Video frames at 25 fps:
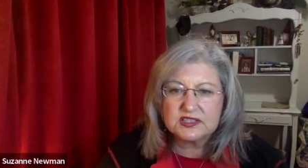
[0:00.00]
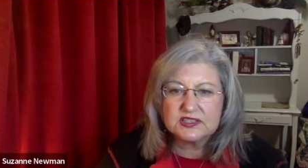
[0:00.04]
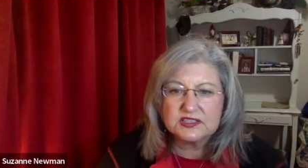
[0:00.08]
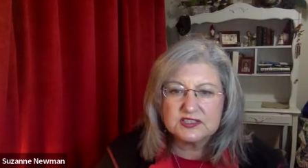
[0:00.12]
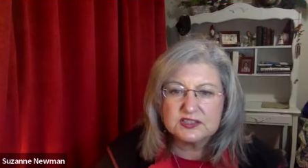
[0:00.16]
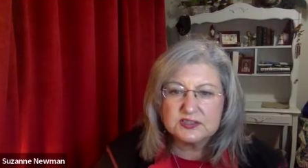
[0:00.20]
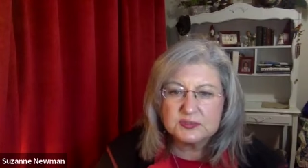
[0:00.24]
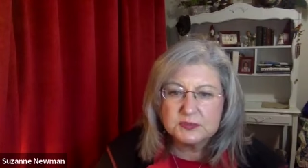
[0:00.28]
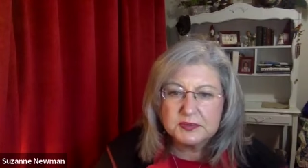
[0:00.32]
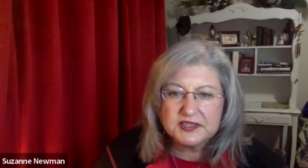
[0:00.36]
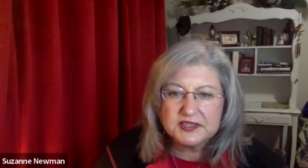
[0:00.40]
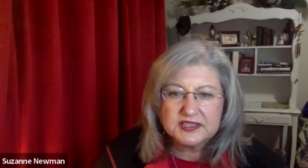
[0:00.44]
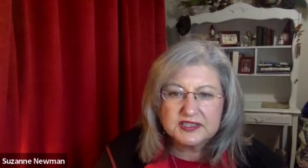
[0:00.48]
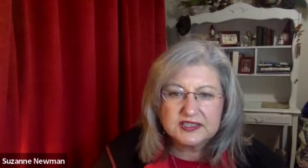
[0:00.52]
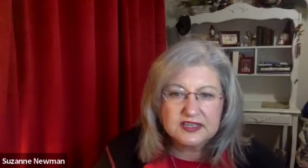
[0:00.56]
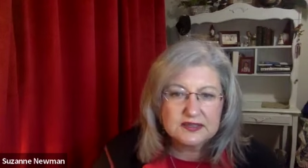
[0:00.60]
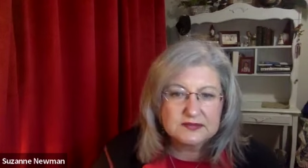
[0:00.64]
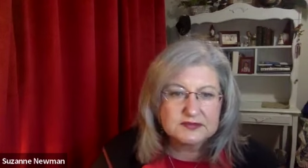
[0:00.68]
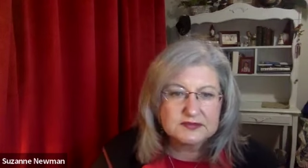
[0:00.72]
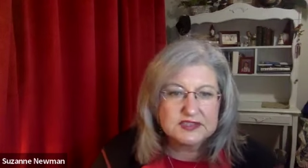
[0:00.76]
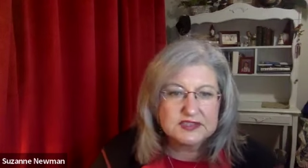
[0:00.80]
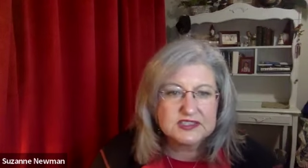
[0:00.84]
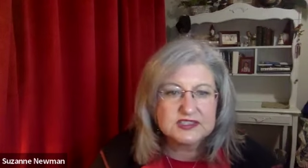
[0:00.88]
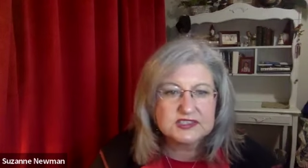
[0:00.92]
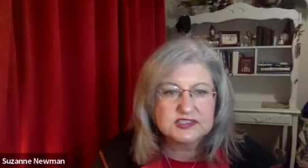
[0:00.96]
you
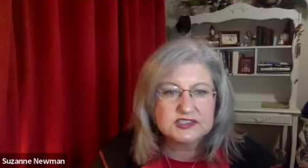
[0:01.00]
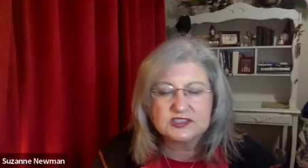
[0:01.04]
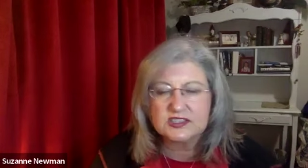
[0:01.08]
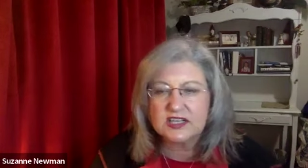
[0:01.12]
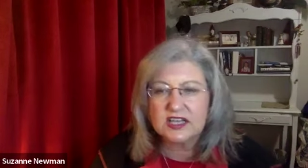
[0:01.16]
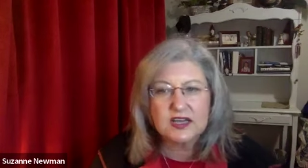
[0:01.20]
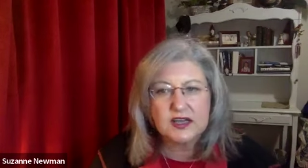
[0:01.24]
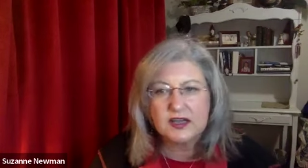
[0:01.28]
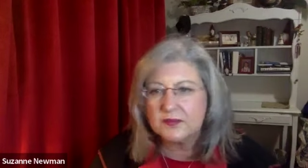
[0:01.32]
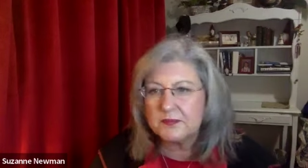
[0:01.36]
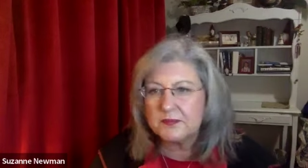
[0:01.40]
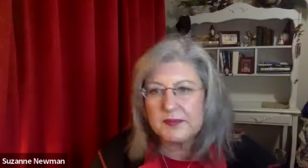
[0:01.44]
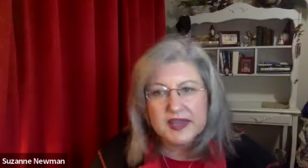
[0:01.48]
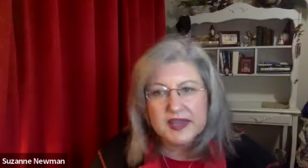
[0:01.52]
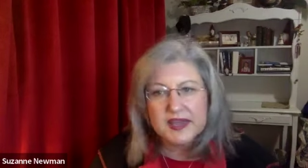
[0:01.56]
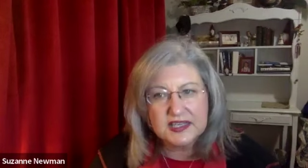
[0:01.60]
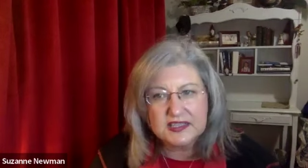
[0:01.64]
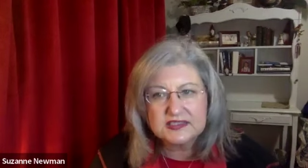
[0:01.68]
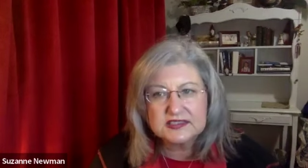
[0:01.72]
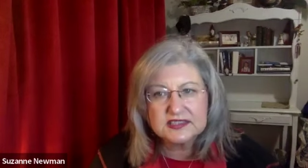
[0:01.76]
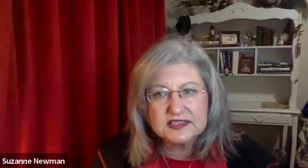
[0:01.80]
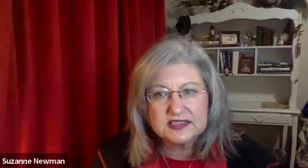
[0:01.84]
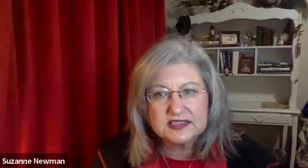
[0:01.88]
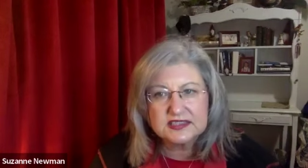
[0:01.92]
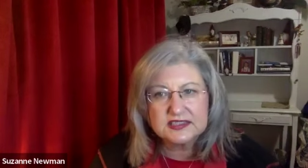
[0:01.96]
become this
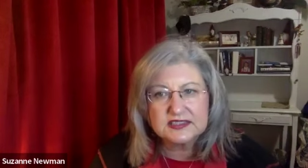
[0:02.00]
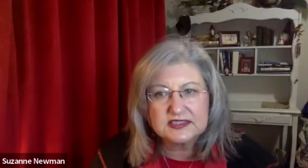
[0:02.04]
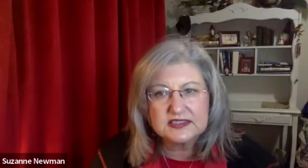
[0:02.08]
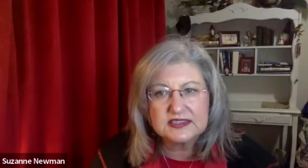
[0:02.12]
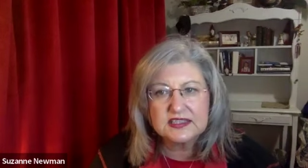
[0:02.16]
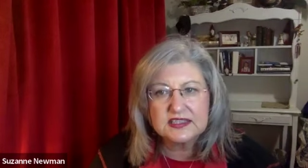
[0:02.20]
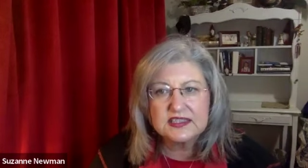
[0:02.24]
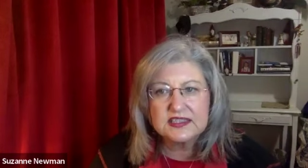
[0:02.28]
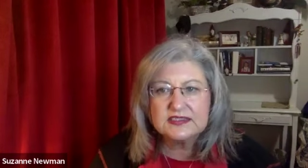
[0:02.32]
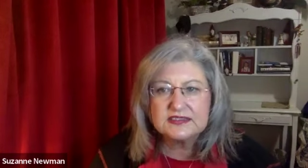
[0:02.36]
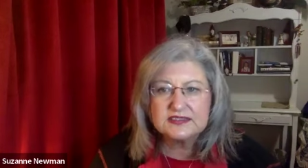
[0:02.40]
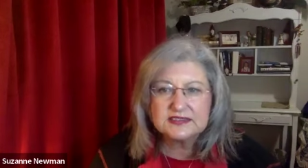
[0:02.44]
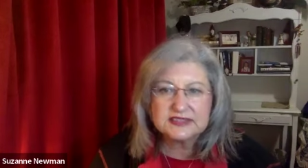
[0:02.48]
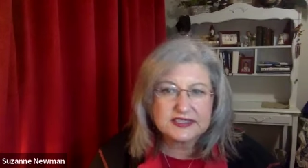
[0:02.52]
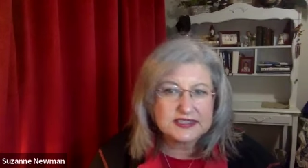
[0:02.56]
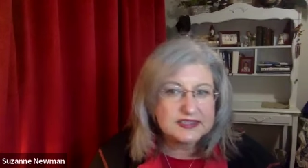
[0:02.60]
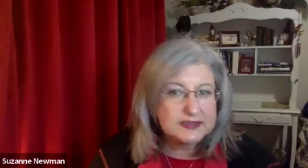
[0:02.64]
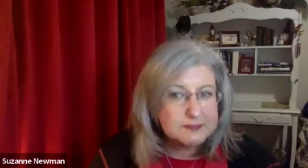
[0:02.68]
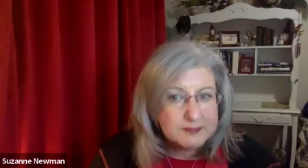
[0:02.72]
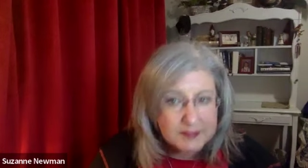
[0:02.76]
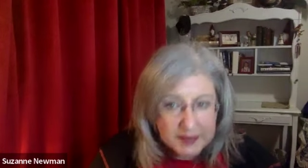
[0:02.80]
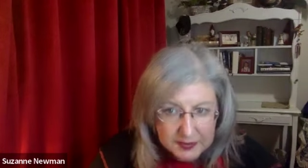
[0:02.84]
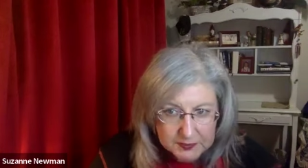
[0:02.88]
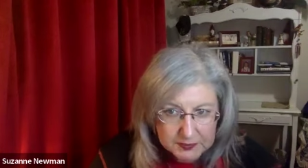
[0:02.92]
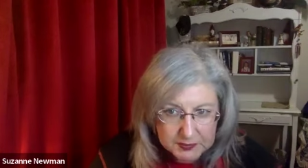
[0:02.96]
amazing team
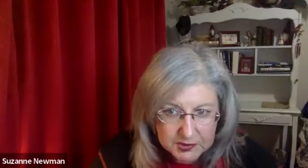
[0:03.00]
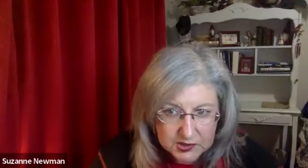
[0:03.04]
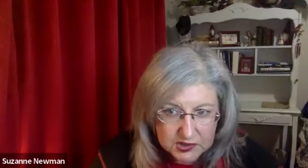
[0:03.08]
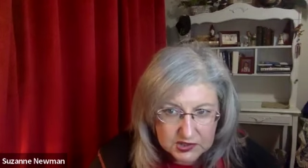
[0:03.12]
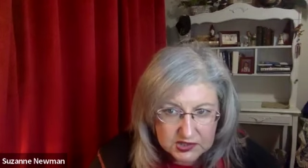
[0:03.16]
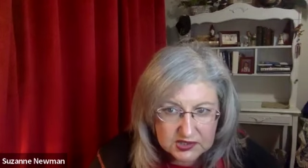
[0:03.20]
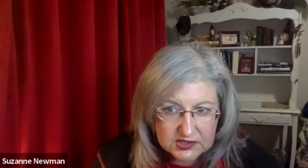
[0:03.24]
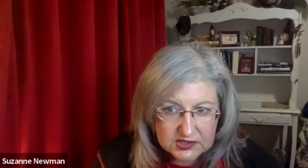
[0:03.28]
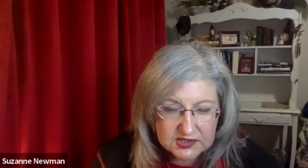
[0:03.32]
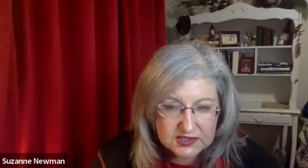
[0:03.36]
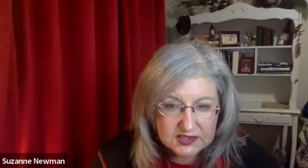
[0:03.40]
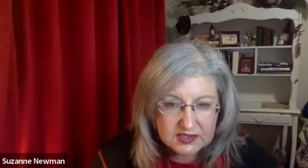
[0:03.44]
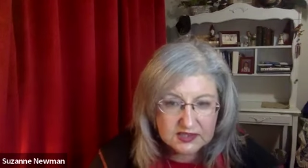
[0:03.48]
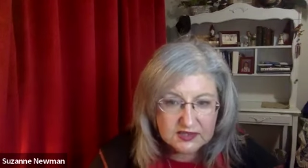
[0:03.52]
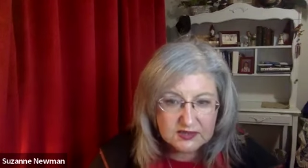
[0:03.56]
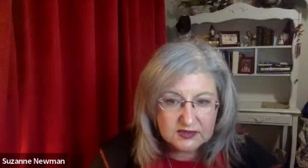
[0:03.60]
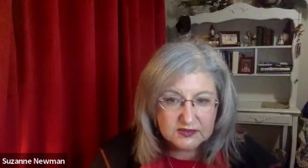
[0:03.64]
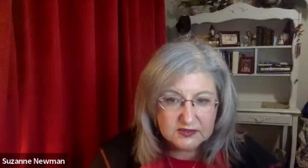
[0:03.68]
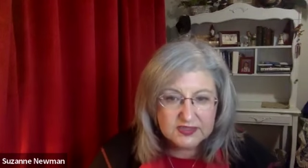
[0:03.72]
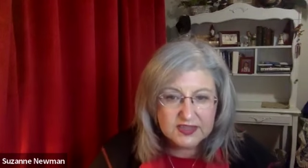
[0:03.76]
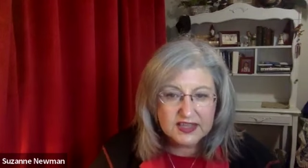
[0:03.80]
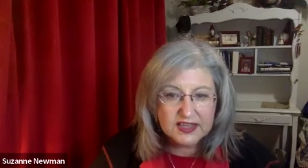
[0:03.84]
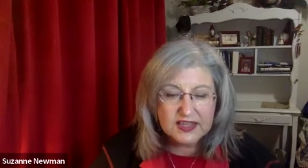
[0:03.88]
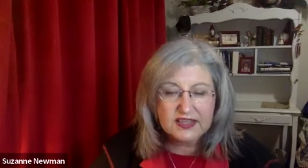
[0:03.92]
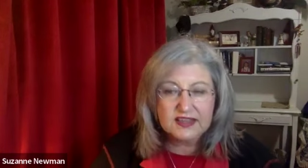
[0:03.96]
member, you know,
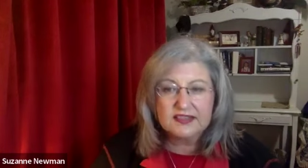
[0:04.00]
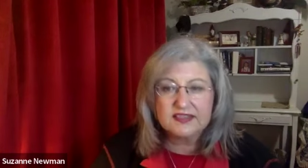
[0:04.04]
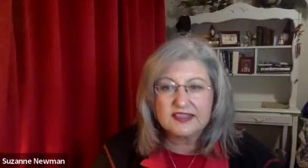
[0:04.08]
they,